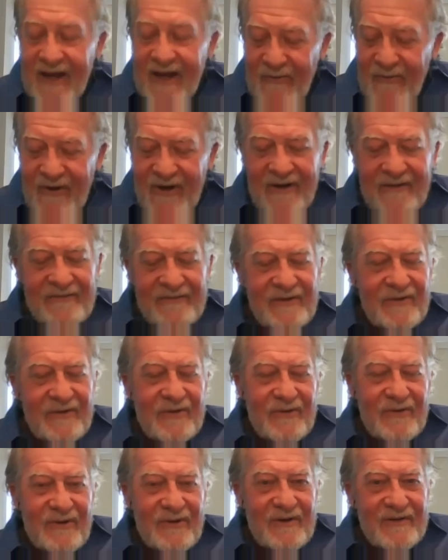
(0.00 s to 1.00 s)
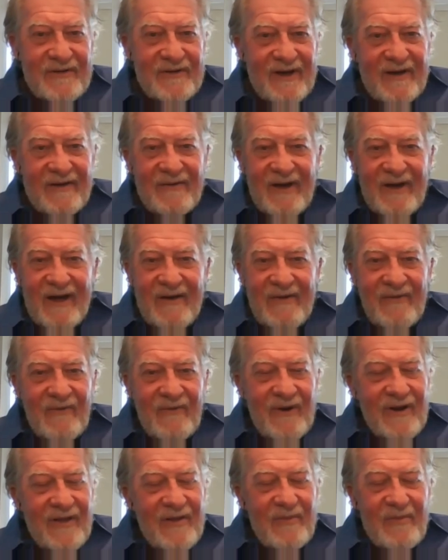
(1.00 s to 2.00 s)
would love to do, because
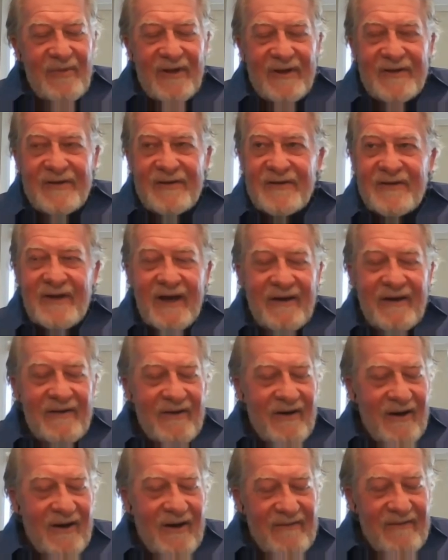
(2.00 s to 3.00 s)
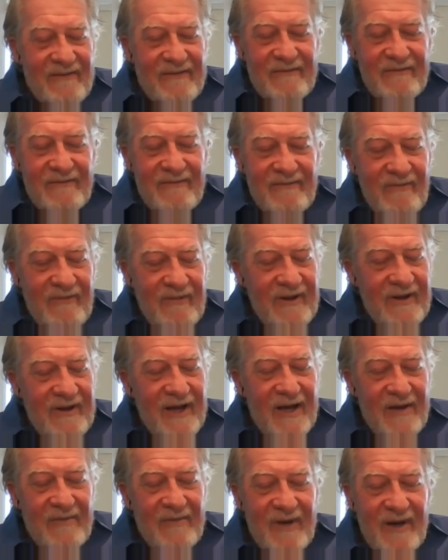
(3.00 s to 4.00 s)
one of the places I've really
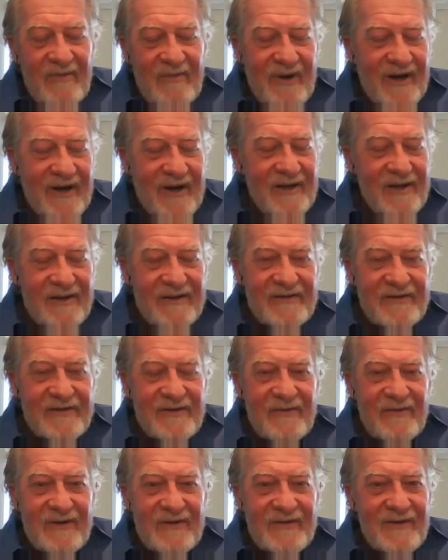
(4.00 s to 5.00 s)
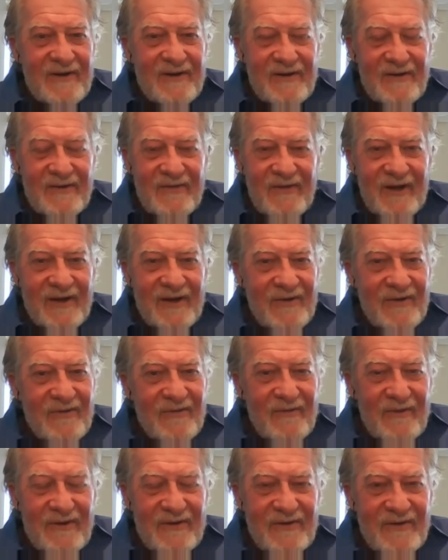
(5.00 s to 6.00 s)
on my bucket list to visit is
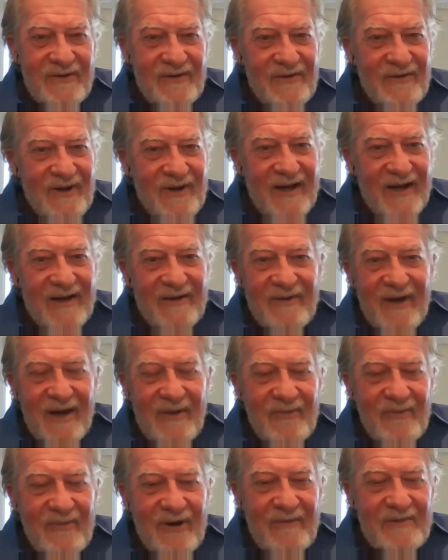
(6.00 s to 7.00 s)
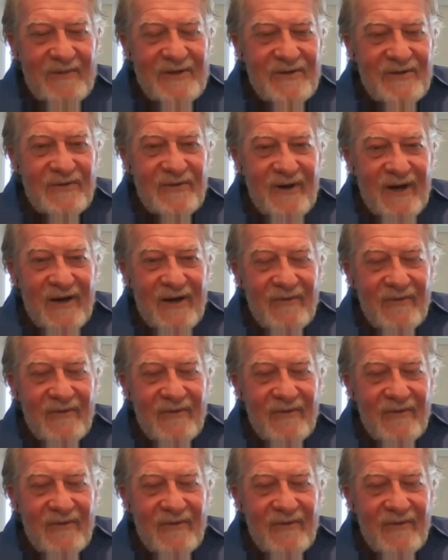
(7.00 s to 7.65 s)
Vancouver. So I promise you I will.